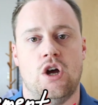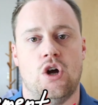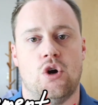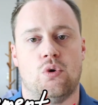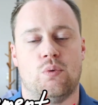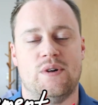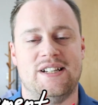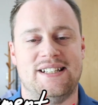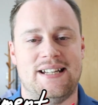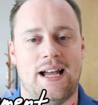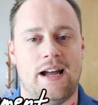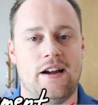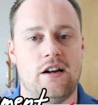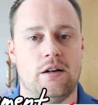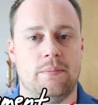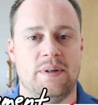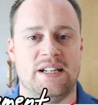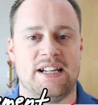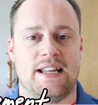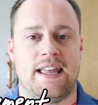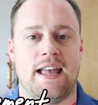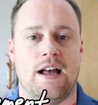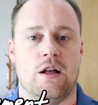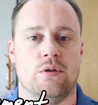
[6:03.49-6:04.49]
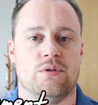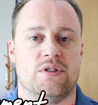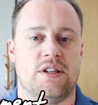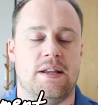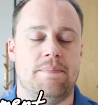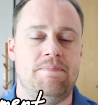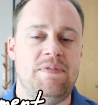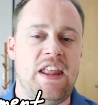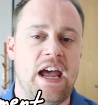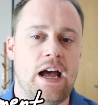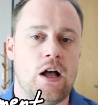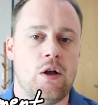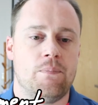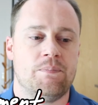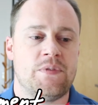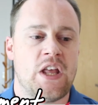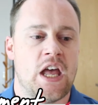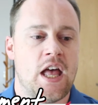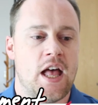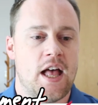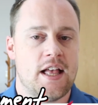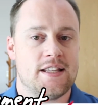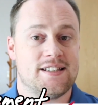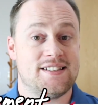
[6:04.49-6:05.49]
Retirement accounts. Now,
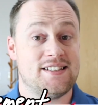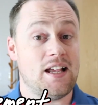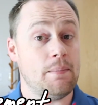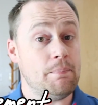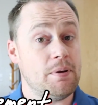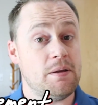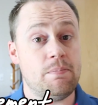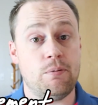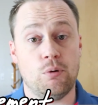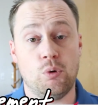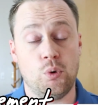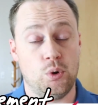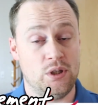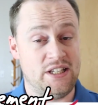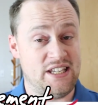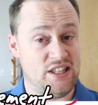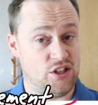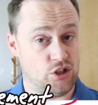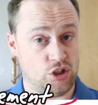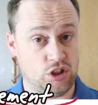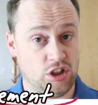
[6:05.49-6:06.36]
some people will either